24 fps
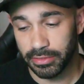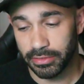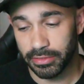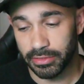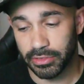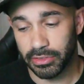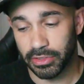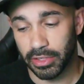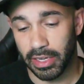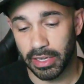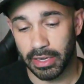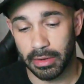
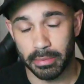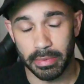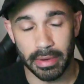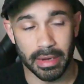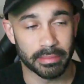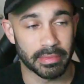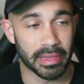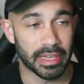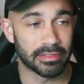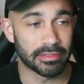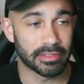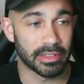so I can
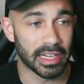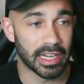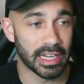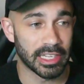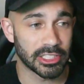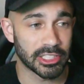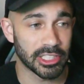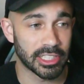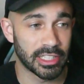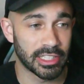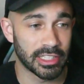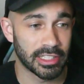pop that
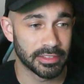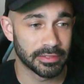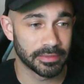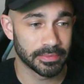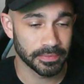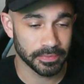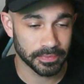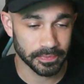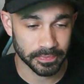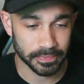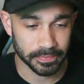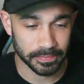flash on.
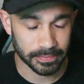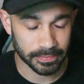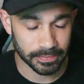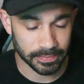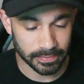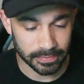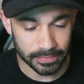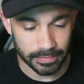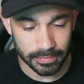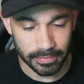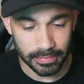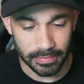
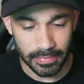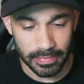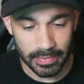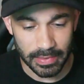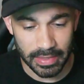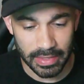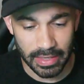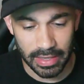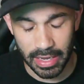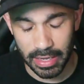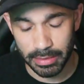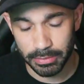
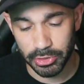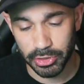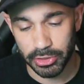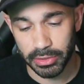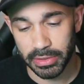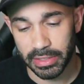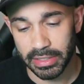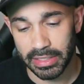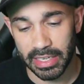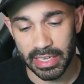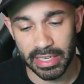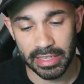I'm
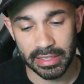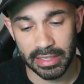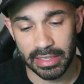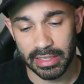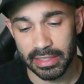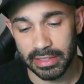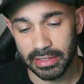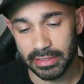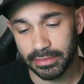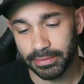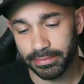shooting at like